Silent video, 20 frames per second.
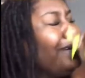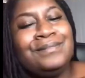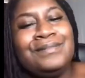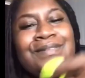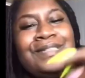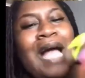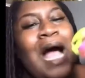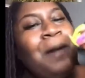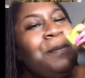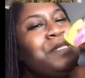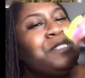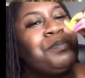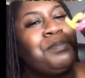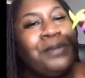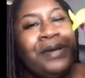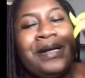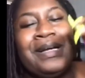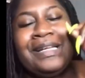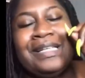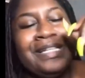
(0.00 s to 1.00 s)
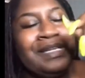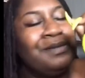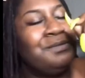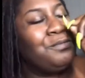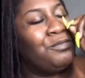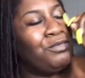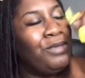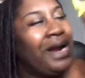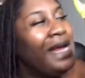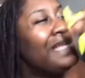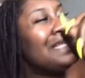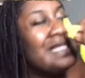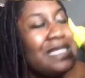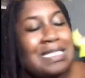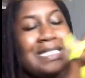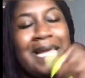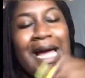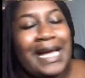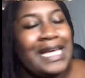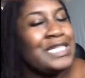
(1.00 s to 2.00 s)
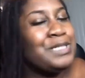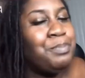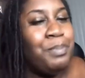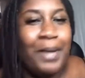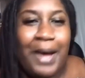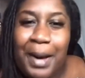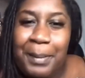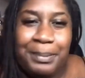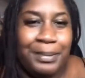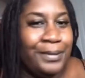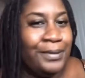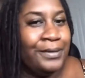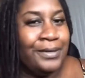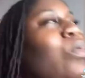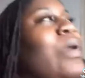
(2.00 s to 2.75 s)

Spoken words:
Y'all be sprinkling raisins like it's pepper.